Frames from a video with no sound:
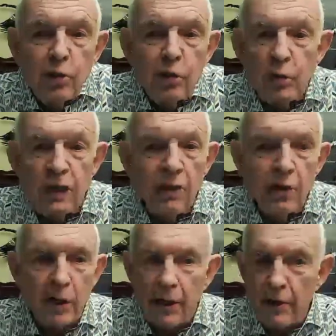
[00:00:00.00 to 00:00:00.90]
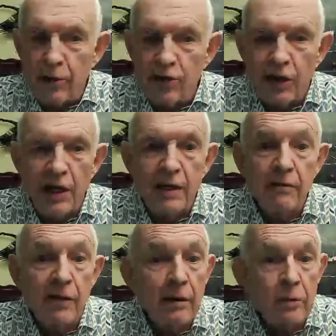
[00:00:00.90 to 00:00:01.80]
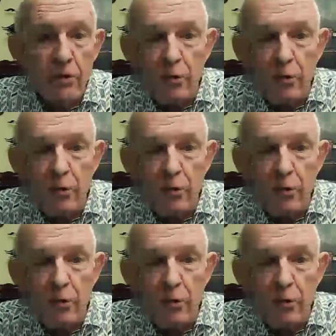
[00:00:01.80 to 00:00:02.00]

dither on either side of their recent